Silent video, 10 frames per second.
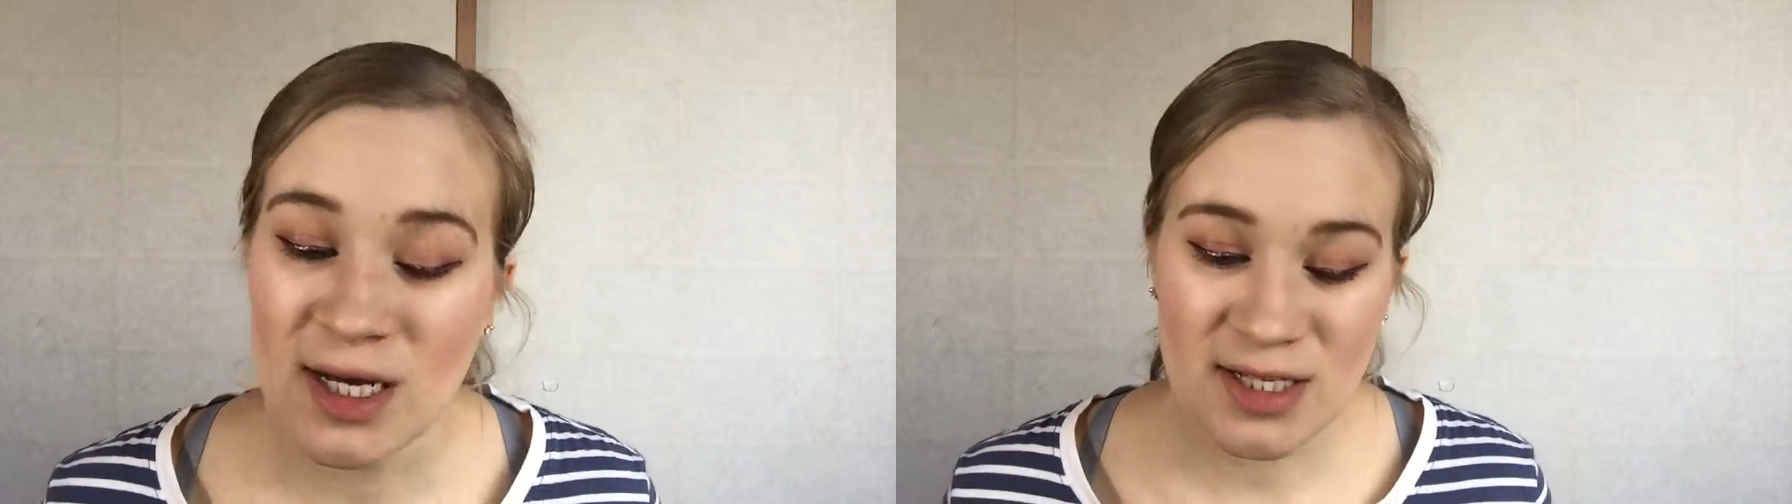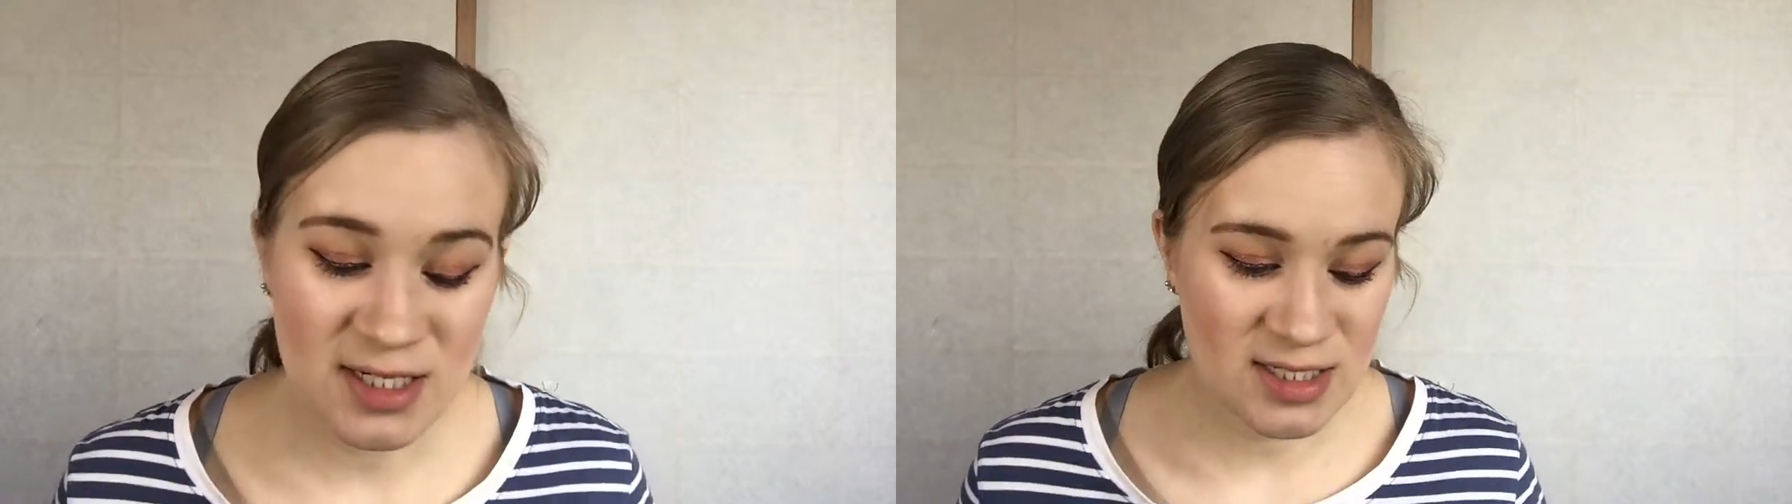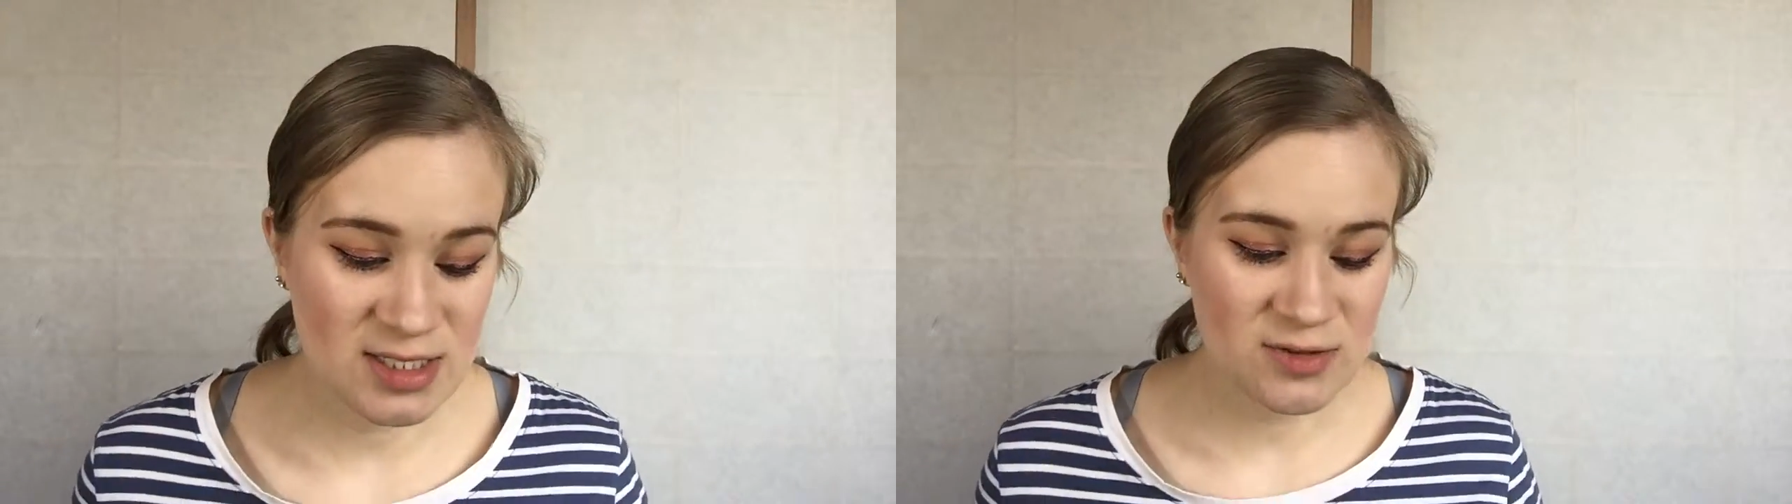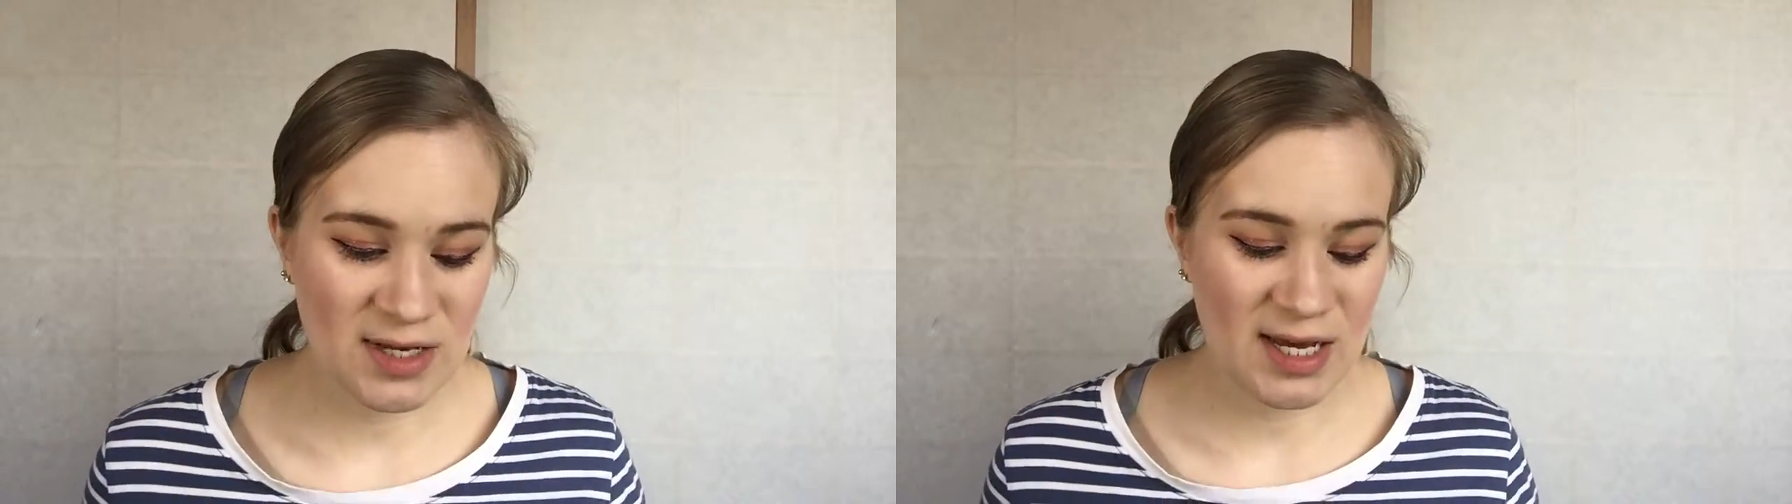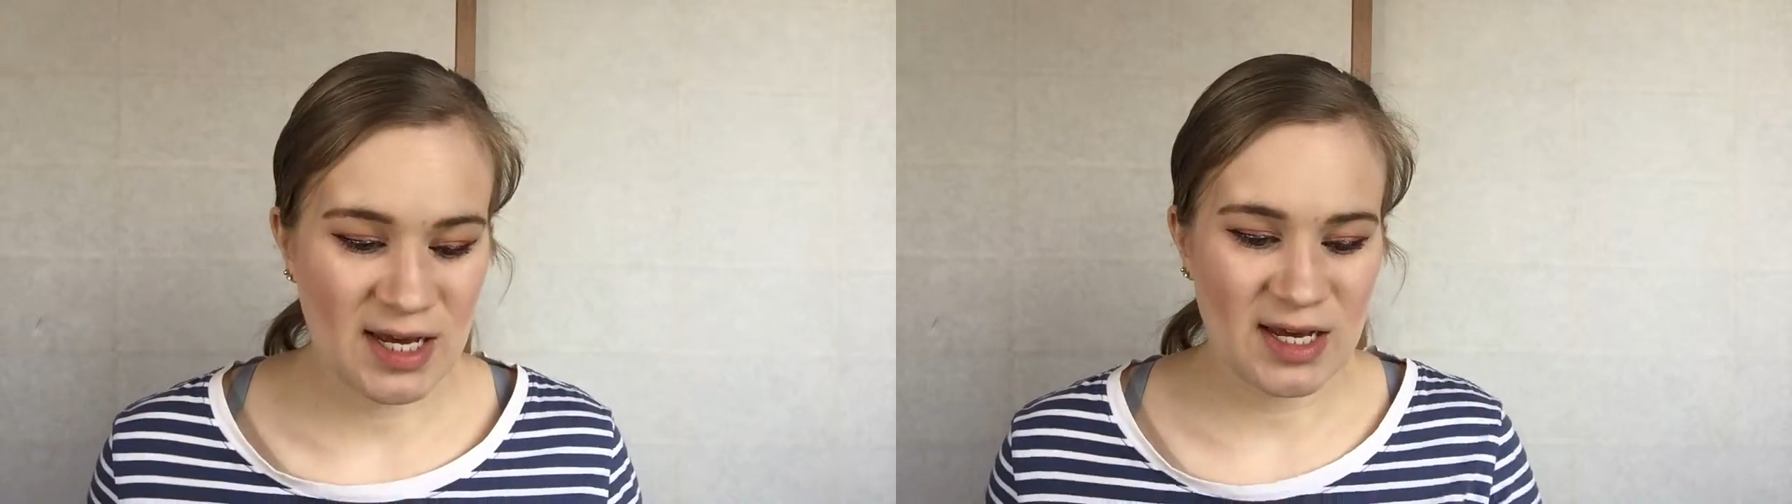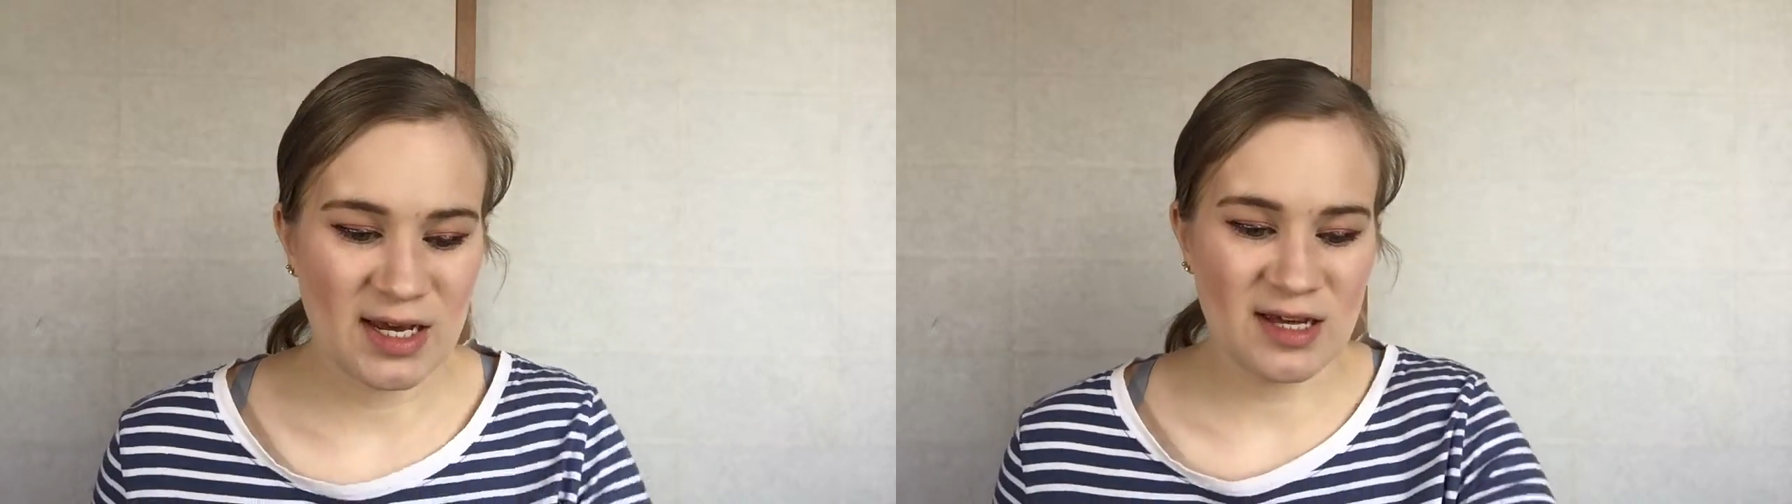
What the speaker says: I think it's okay.